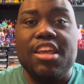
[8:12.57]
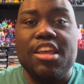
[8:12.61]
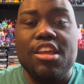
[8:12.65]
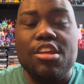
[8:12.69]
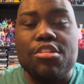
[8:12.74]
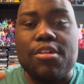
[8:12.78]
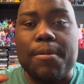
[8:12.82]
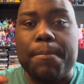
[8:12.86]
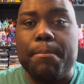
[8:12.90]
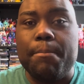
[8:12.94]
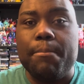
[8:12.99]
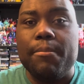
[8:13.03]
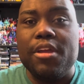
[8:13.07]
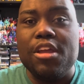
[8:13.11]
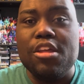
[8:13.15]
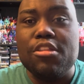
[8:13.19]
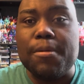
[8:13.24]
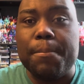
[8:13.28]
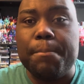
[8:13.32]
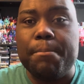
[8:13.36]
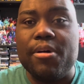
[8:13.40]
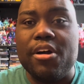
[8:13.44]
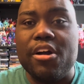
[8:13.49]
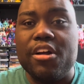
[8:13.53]
He's
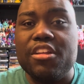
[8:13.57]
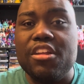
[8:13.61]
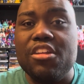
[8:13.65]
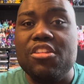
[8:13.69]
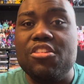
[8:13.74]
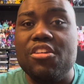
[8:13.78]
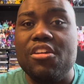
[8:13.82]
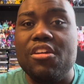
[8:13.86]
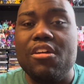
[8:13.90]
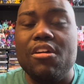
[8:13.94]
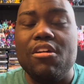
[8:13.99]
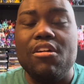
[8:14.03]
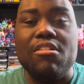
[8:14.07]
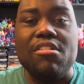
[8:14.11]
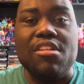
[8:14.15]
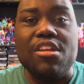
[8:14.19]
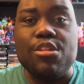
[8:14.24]
a party dude.